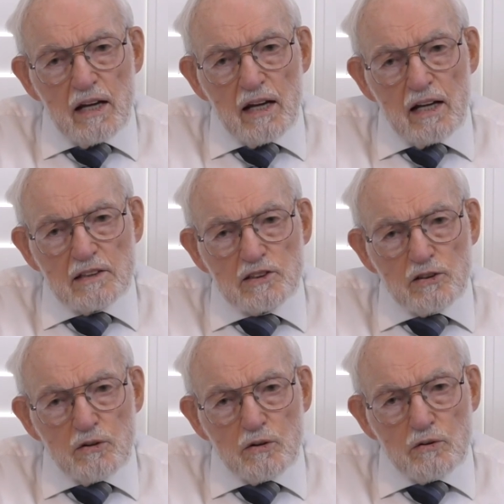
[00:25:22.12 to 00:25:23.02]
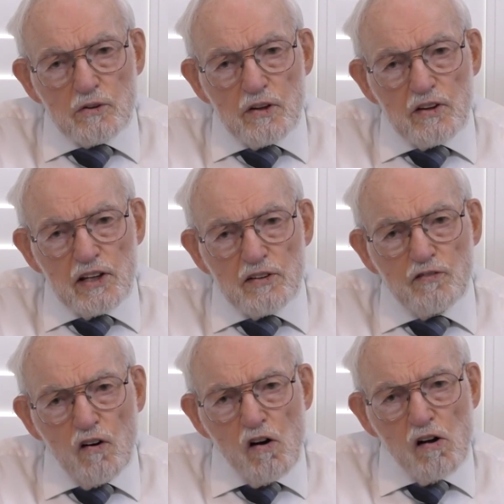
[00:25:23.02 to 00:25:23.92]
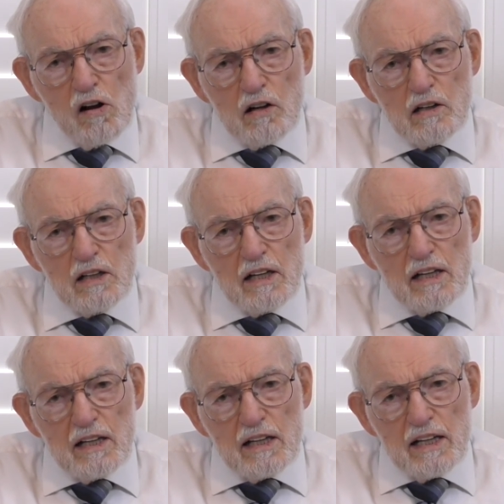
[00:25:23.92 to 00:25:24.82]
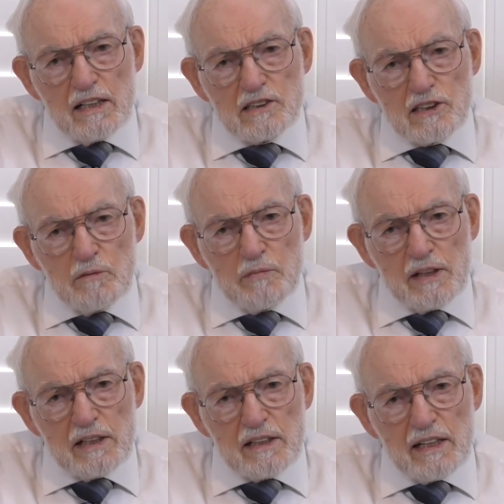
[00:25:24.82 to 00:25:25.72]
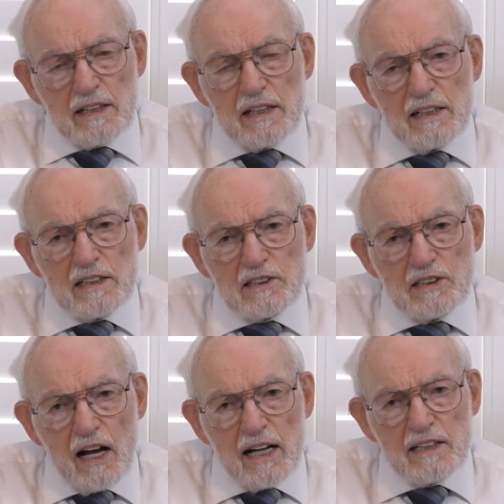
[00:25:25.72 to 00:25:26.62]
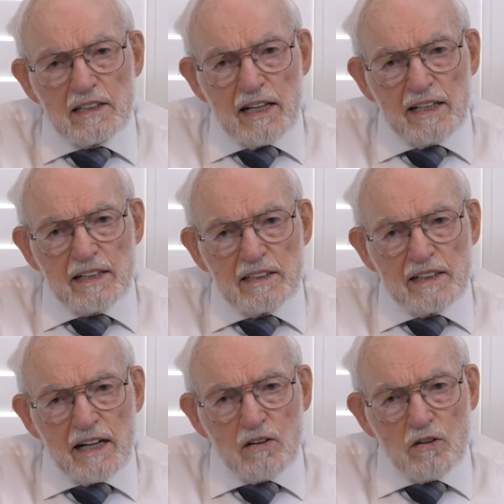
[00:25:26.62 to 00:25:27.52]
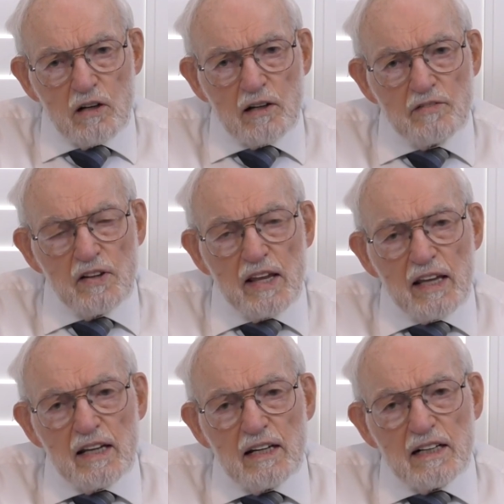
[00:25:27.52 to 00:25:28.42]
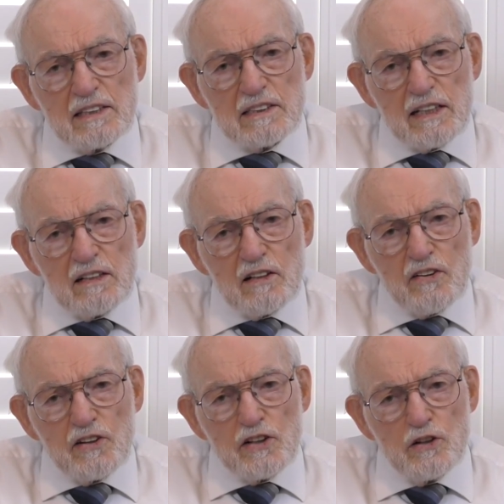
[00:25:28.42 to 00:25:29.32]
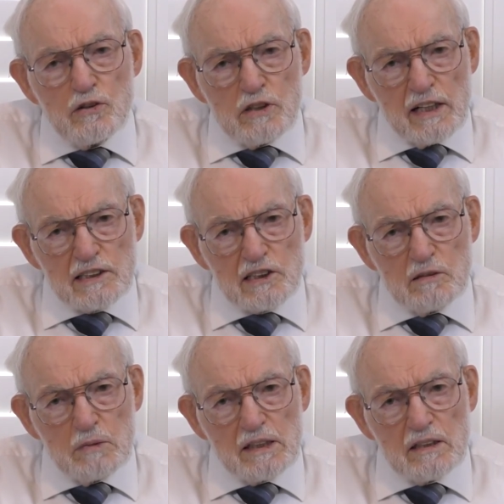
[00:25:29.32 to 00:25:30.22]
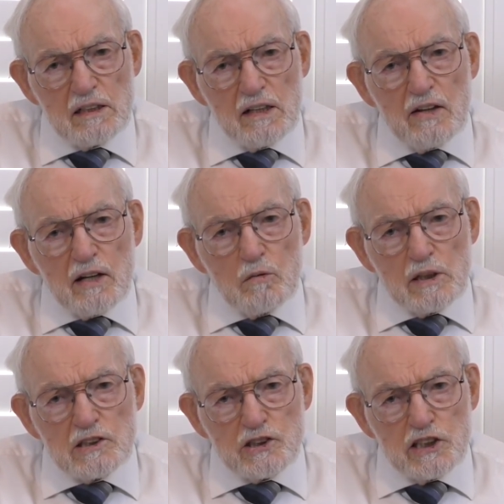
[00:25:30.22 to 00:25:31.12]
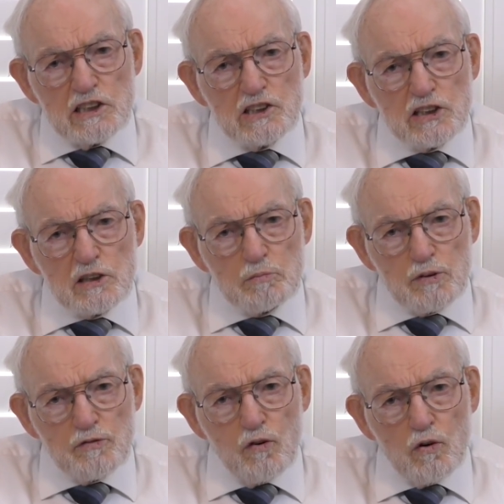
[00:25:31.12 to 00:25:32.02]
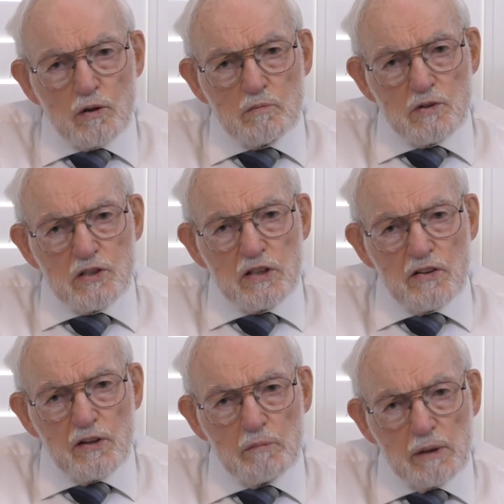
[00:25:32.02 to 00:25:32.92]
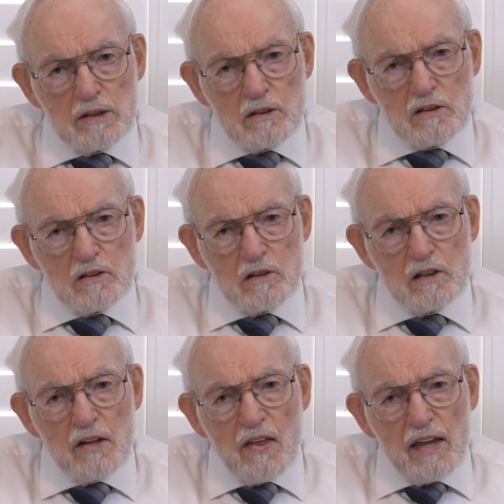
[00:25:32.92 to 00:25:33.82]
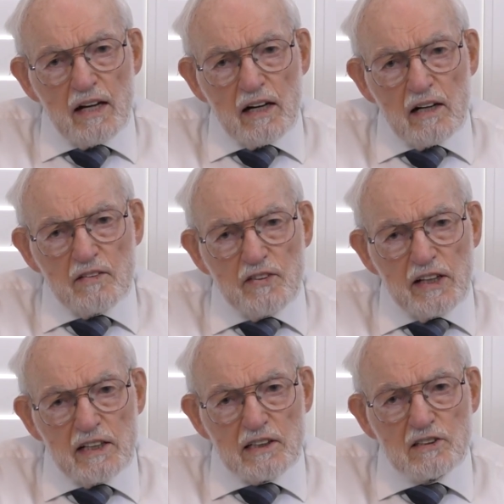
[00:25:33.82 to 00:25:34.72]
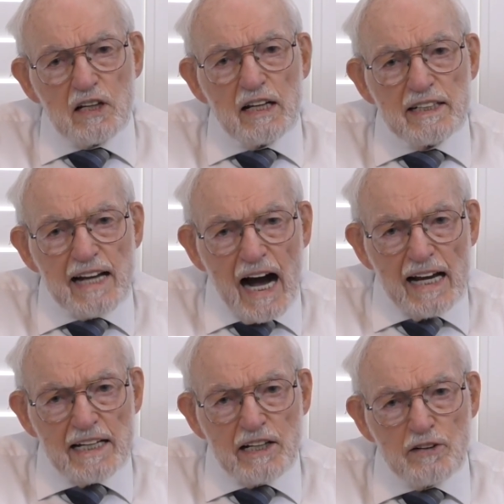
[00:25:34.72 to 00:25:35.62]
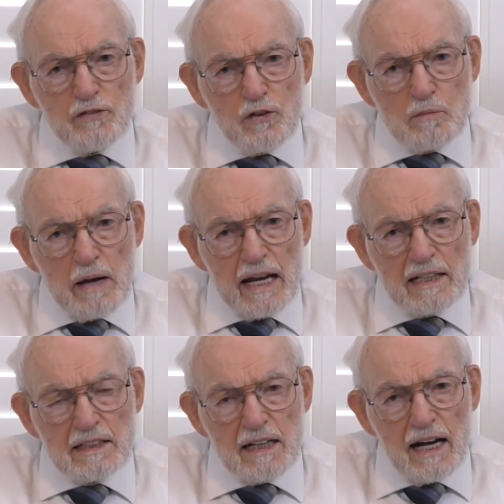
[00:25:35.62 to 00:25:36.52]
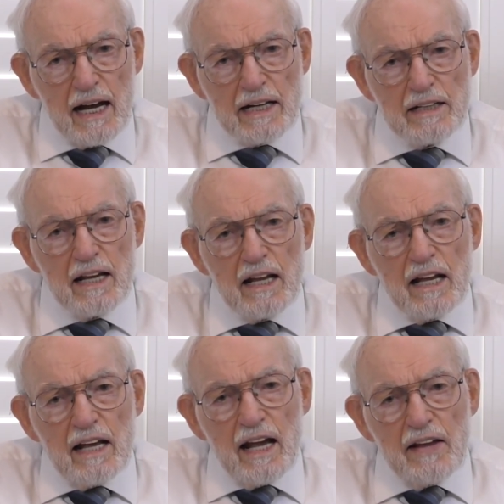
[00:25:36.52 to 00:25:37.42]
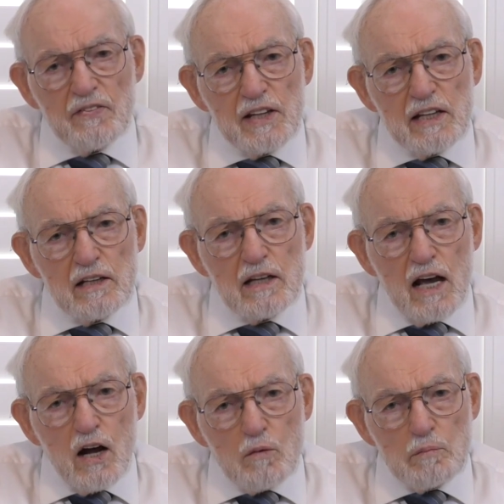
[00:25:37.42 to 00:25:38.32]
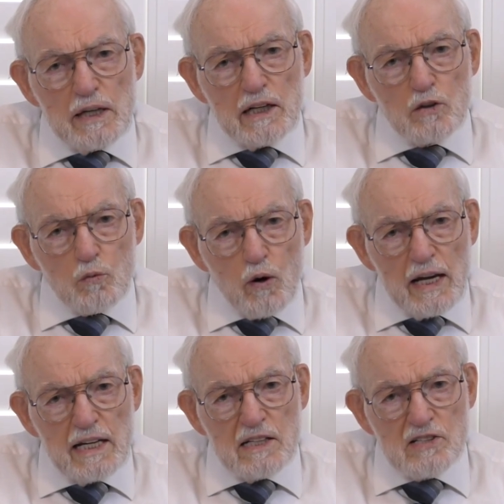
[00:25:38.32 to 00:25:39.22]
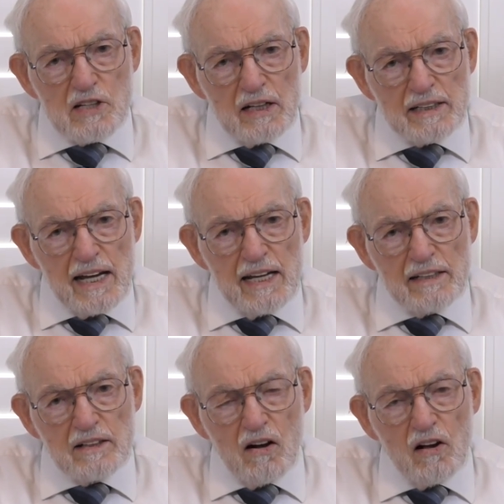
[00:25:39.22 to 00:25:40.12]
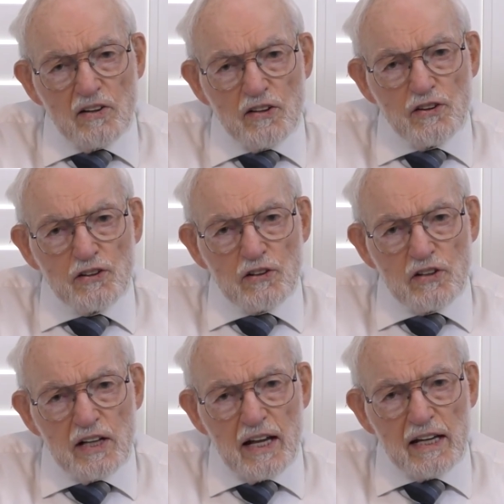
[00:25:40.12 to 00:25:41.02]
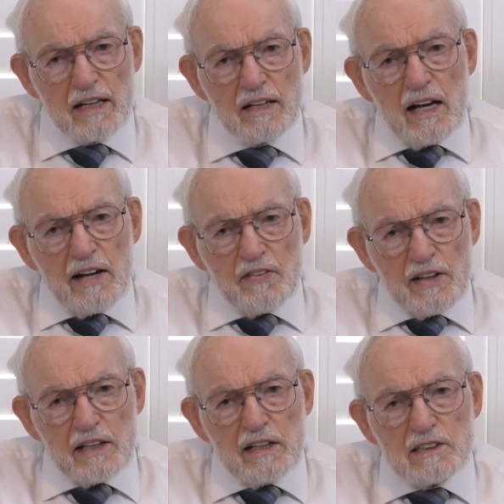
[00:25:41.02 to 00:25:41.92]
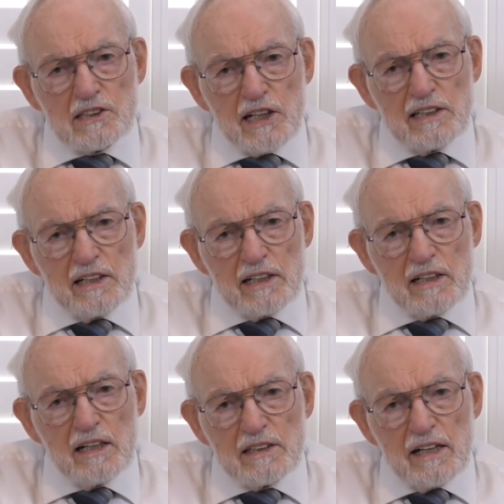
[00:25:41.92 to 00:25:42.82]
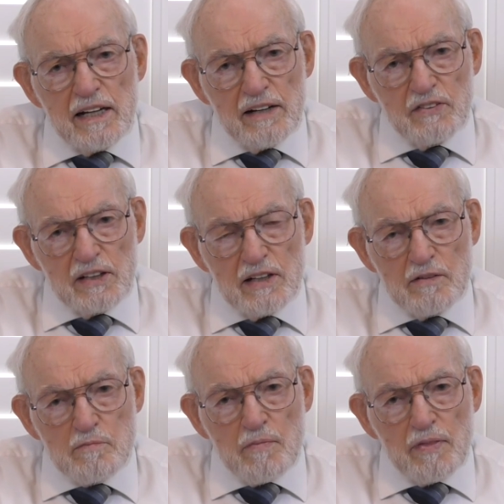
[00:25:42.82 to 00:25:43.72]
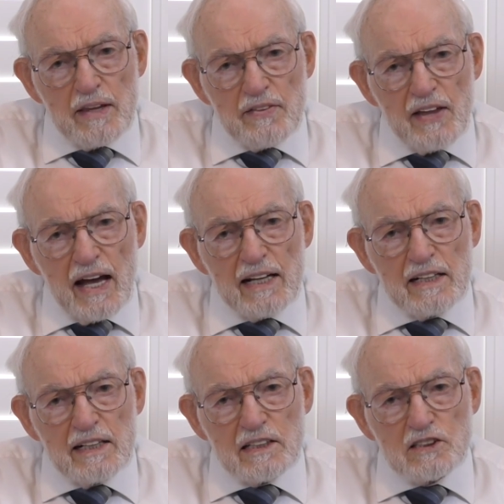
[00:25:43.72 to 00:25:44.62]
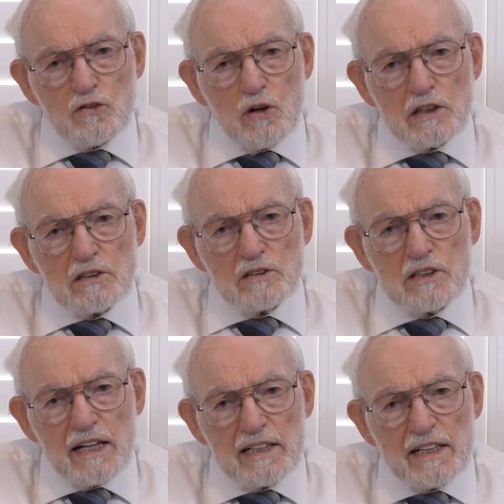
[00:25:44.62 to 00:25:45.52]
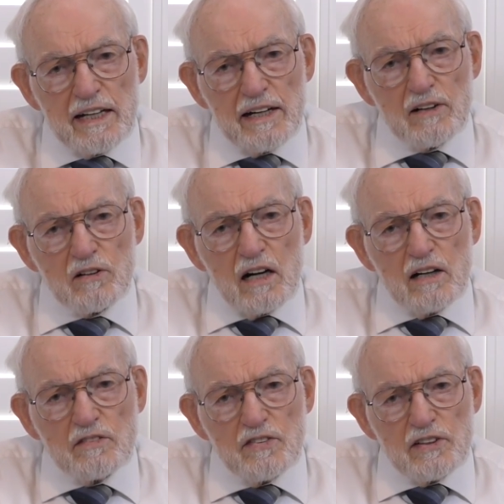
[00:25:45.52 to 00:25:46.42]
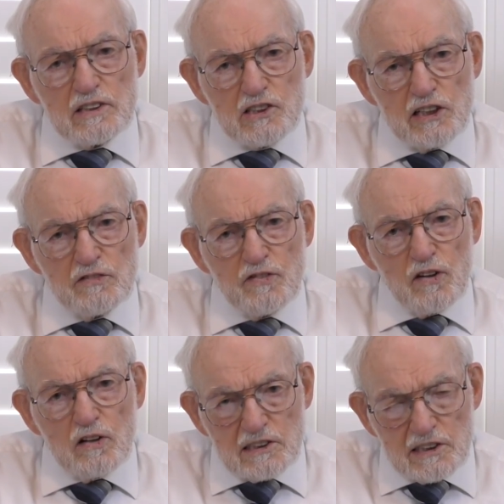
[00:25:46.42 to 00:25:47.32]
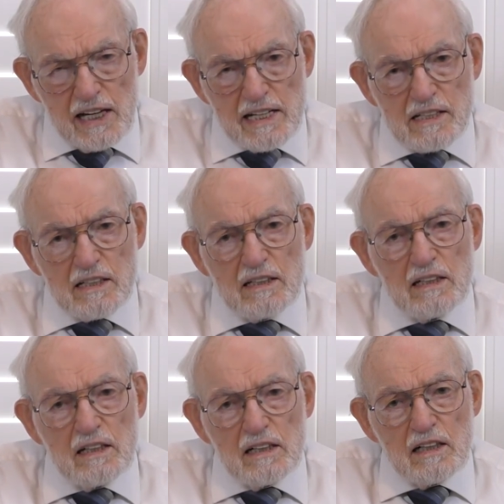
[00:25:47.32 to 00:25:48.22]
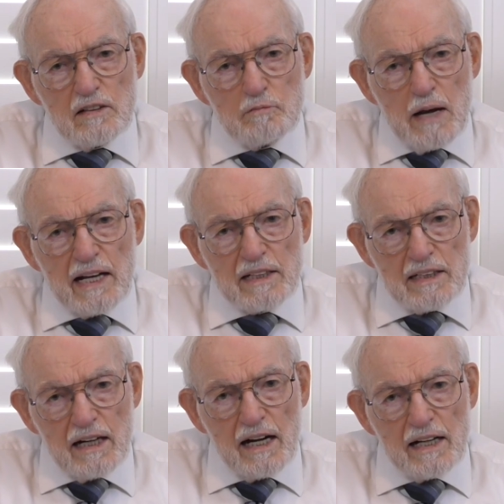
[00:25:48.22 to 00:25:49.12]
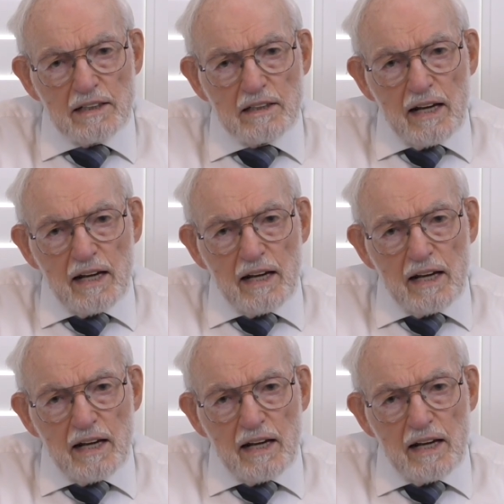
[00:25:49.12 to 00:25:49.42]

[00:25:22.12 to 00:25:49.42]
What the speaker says: And so the fall is something that is not taken care of until the New Testament, when Jesus performs the miracle of his dying for mankind and then being raised again on the third day and then ascending to heaven. That is going to take care of the sinful state of mankind.